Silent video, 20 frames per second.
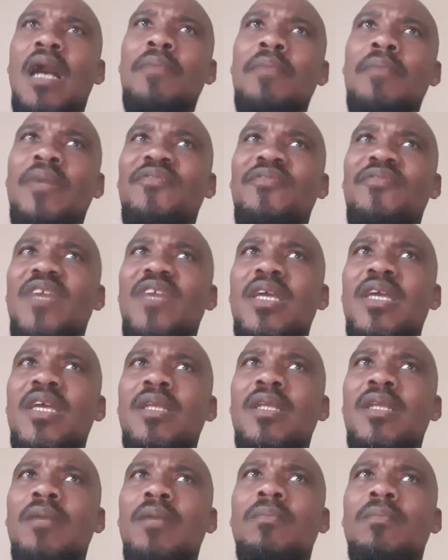fed
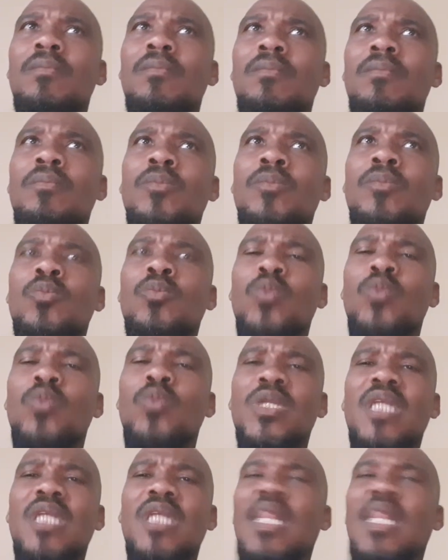up with
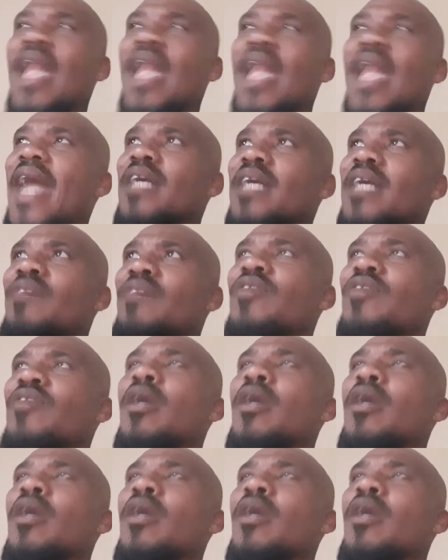the lack of